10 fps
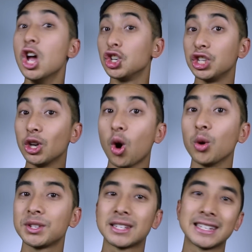She
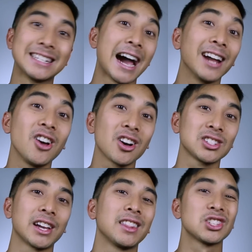hosts dialogues
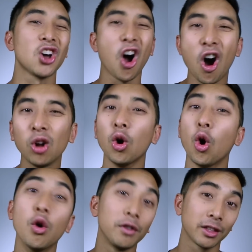like this all
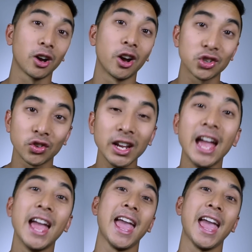over the country,